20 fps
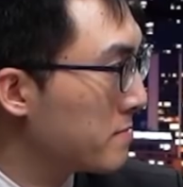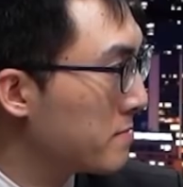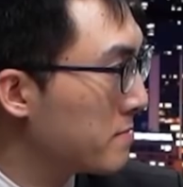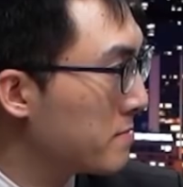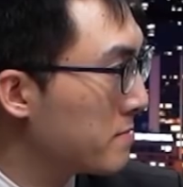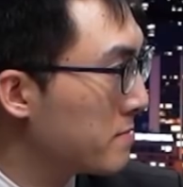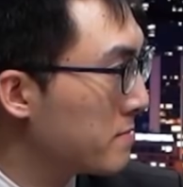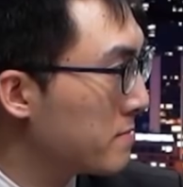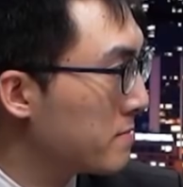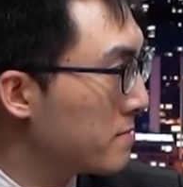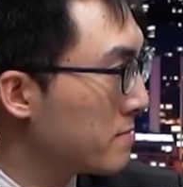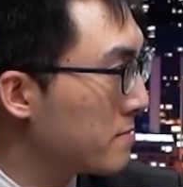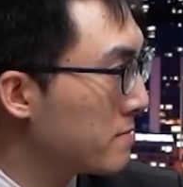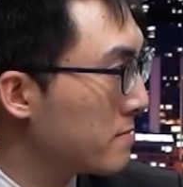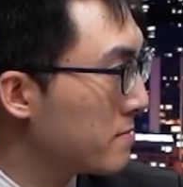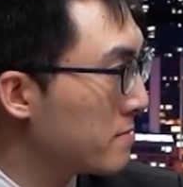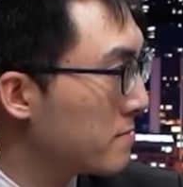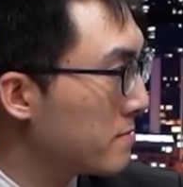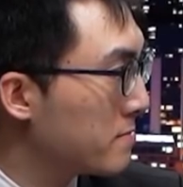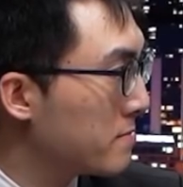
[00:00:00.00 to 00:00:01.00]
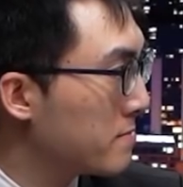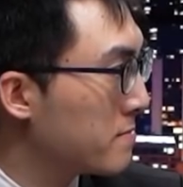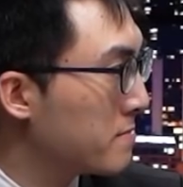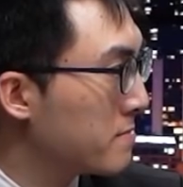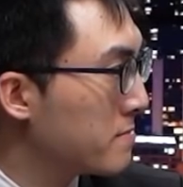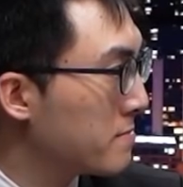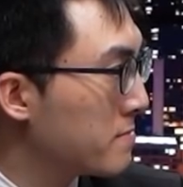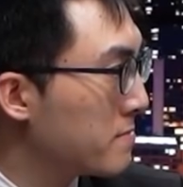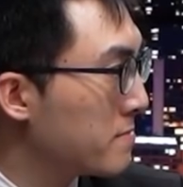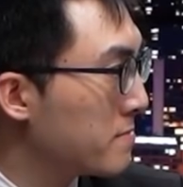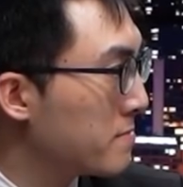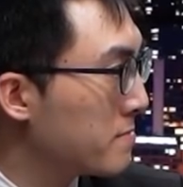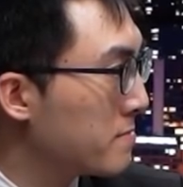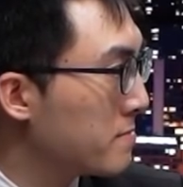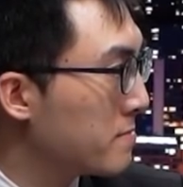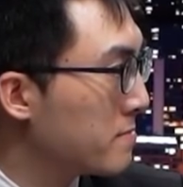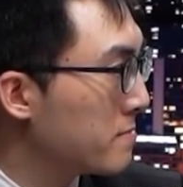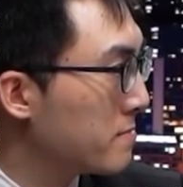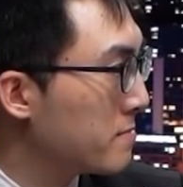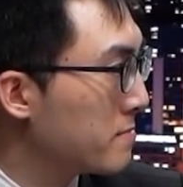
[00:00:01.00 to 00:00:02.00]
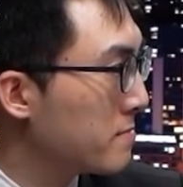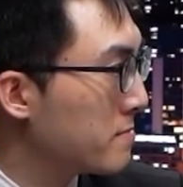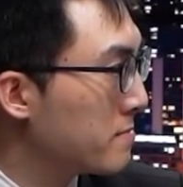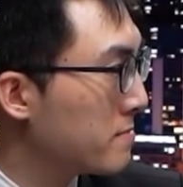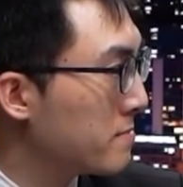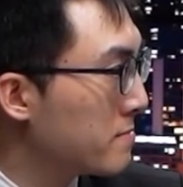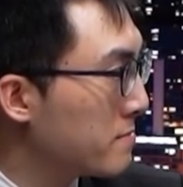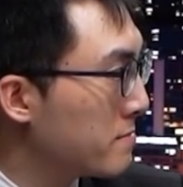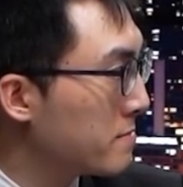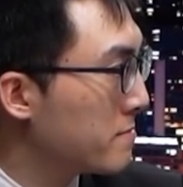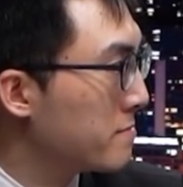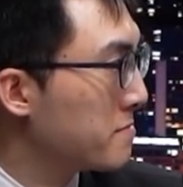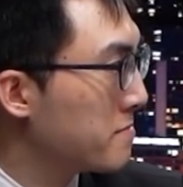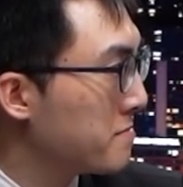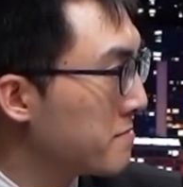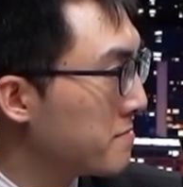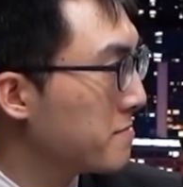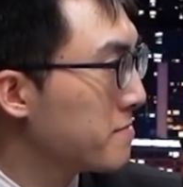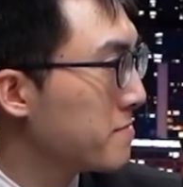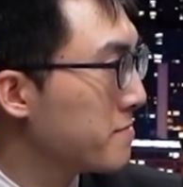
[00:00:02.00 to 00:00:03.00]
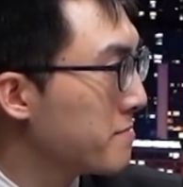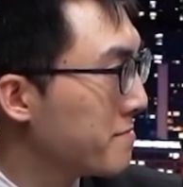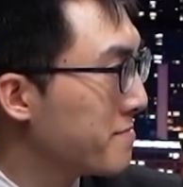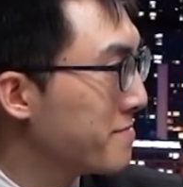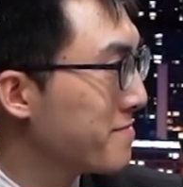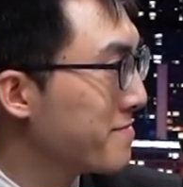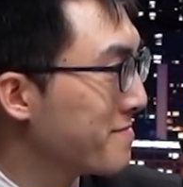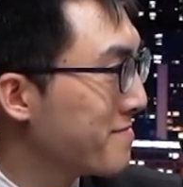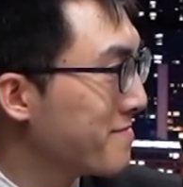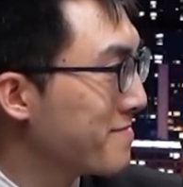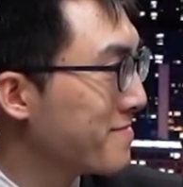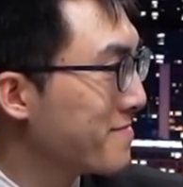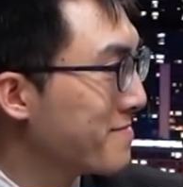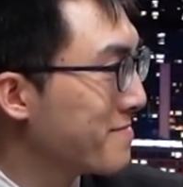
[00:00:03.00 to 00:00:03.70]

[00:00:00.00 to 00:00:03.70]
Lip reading: No words are spoken by the person on screen.